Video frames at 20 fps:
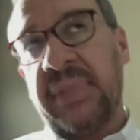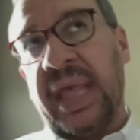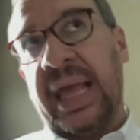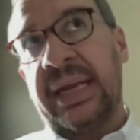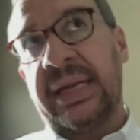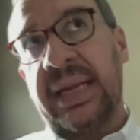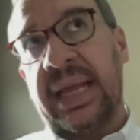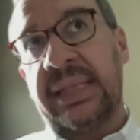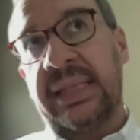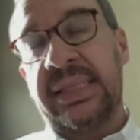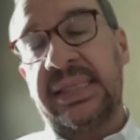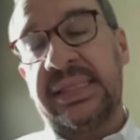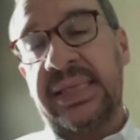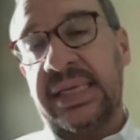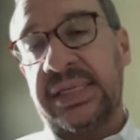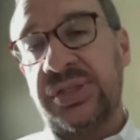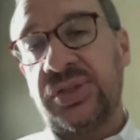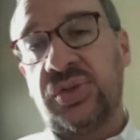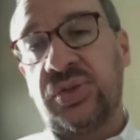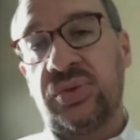And this
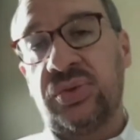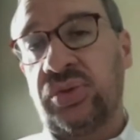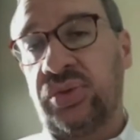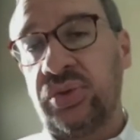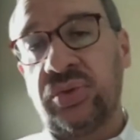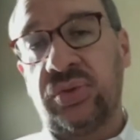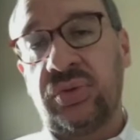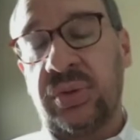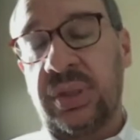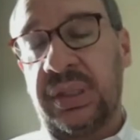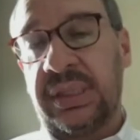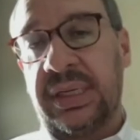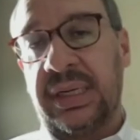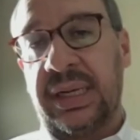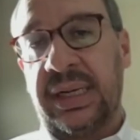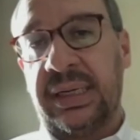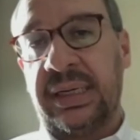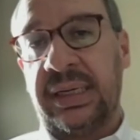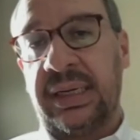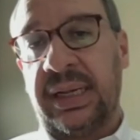has to do,
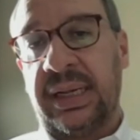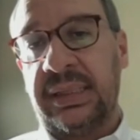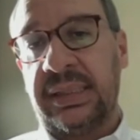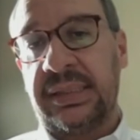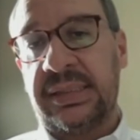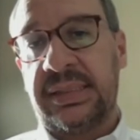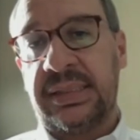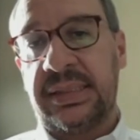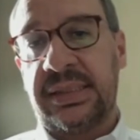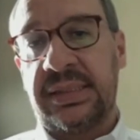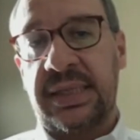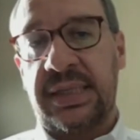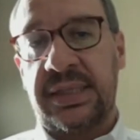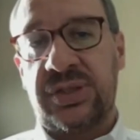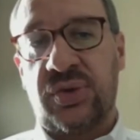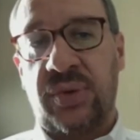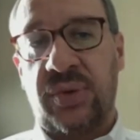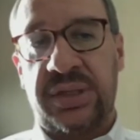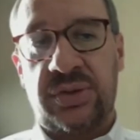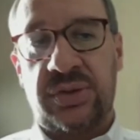and
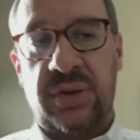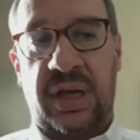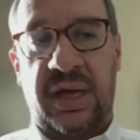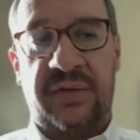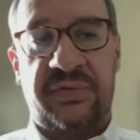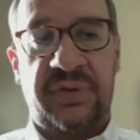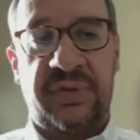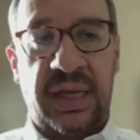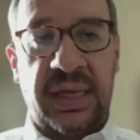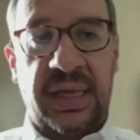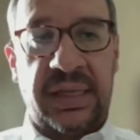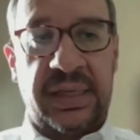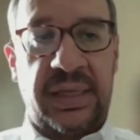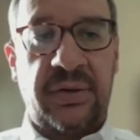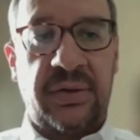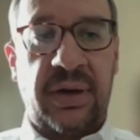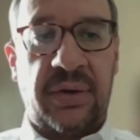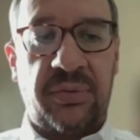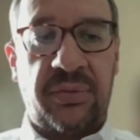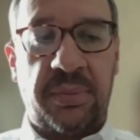it's great to have
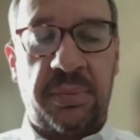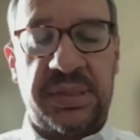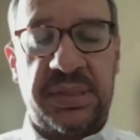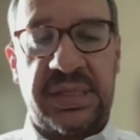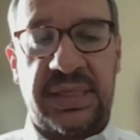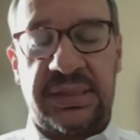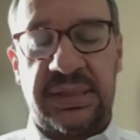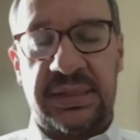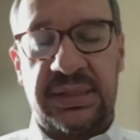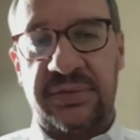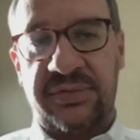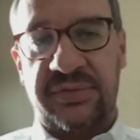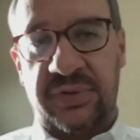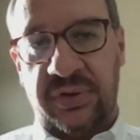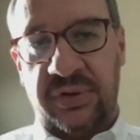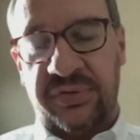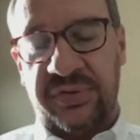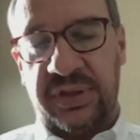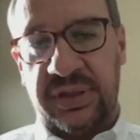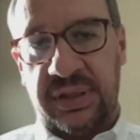here a representative
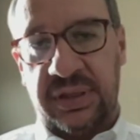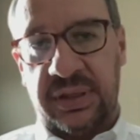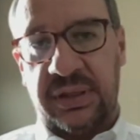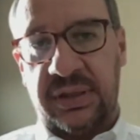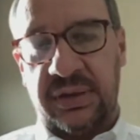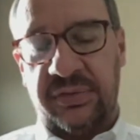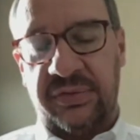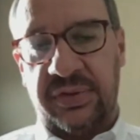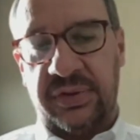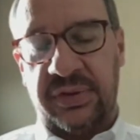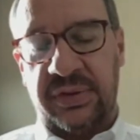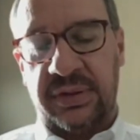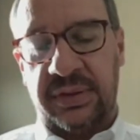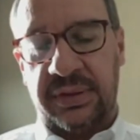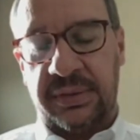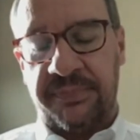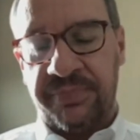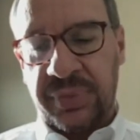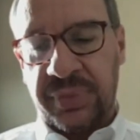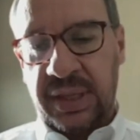of the
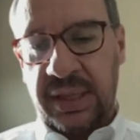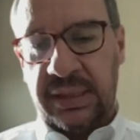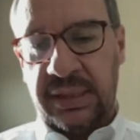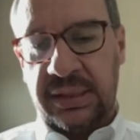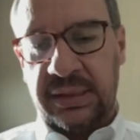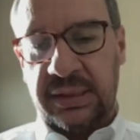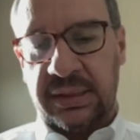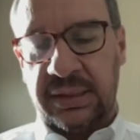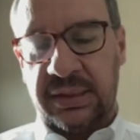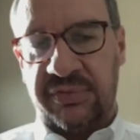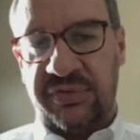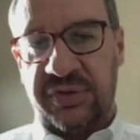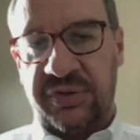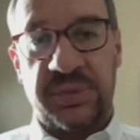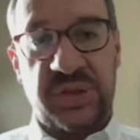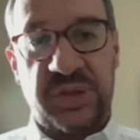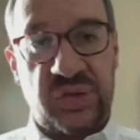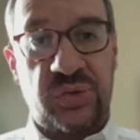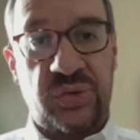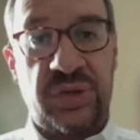
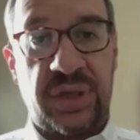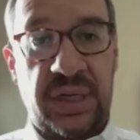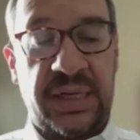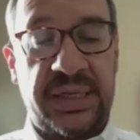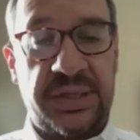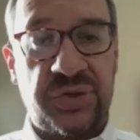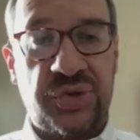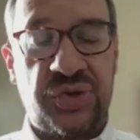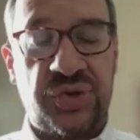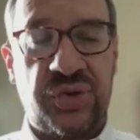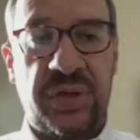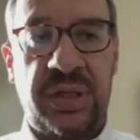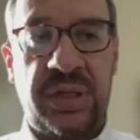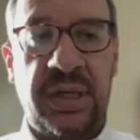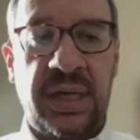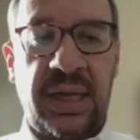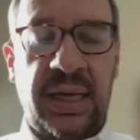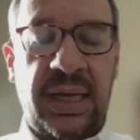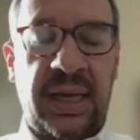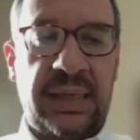pharmaceutical industry
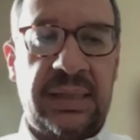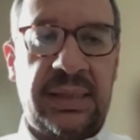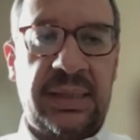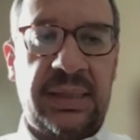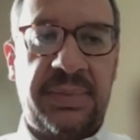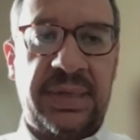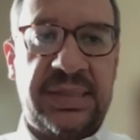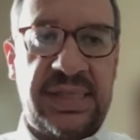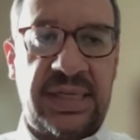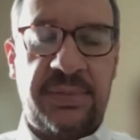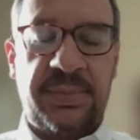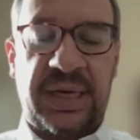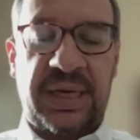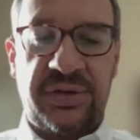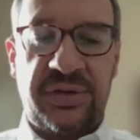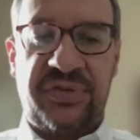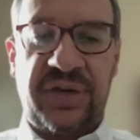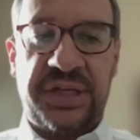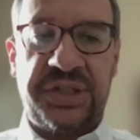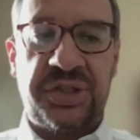and the vaccine
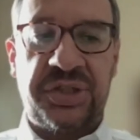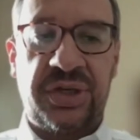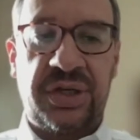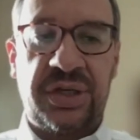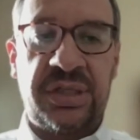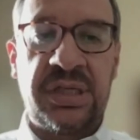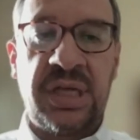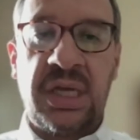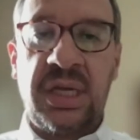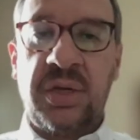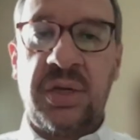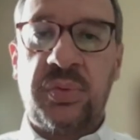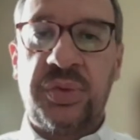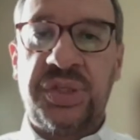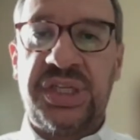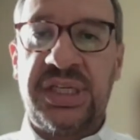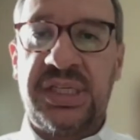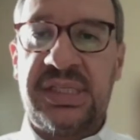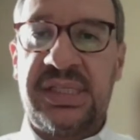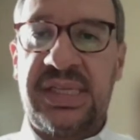manufacturers,
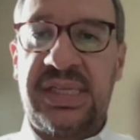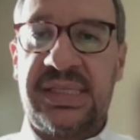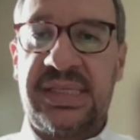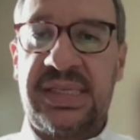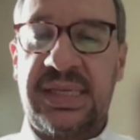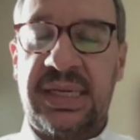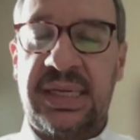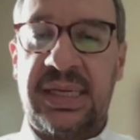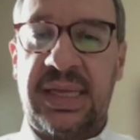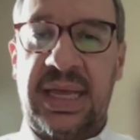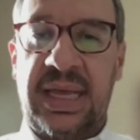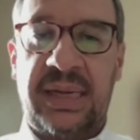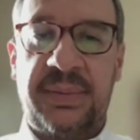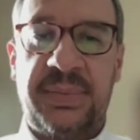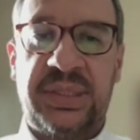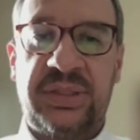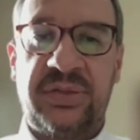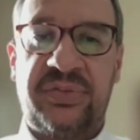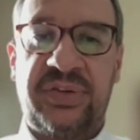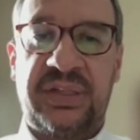which is this
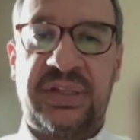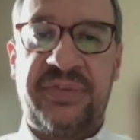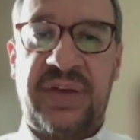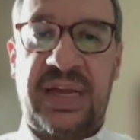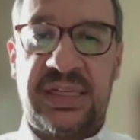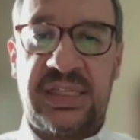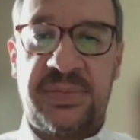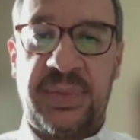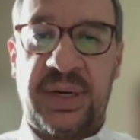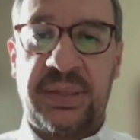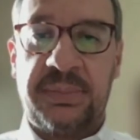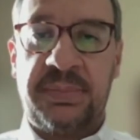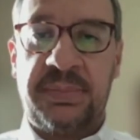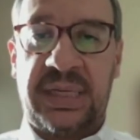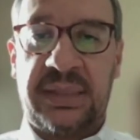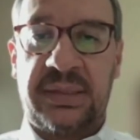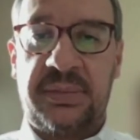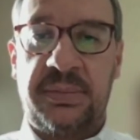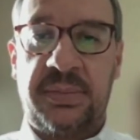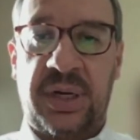element of advanced
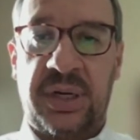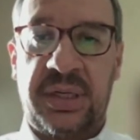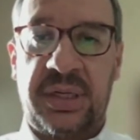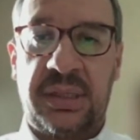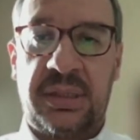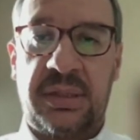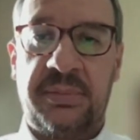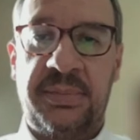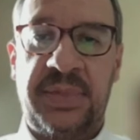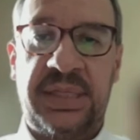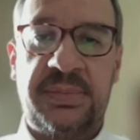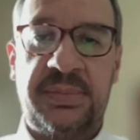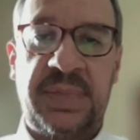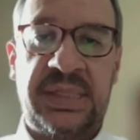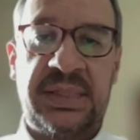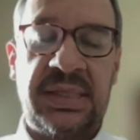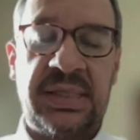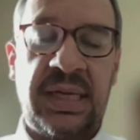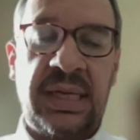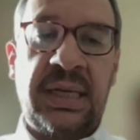market
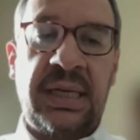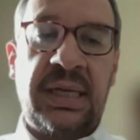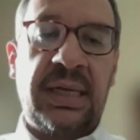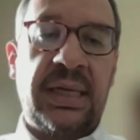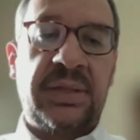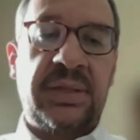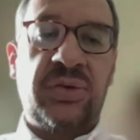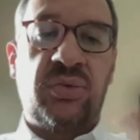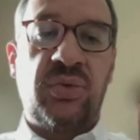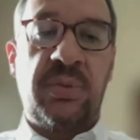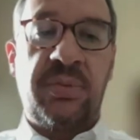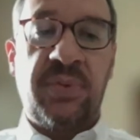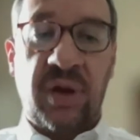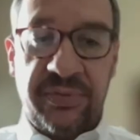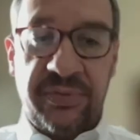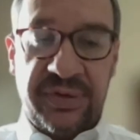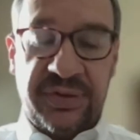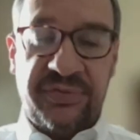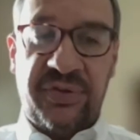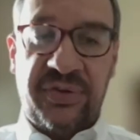commitments. The
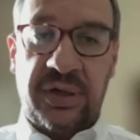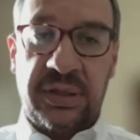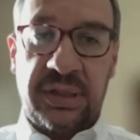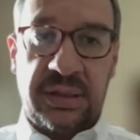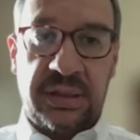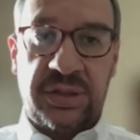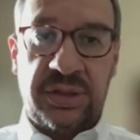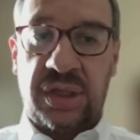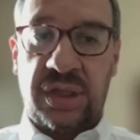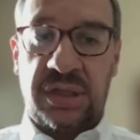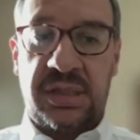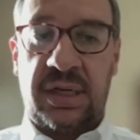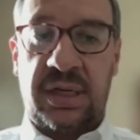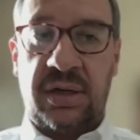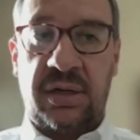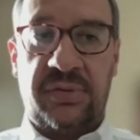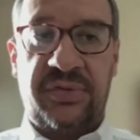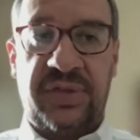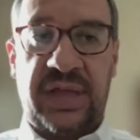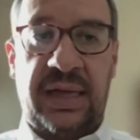revolving fund does a
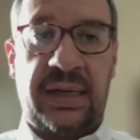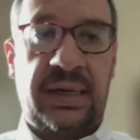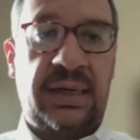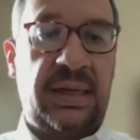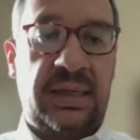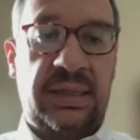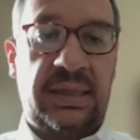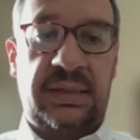lot of that.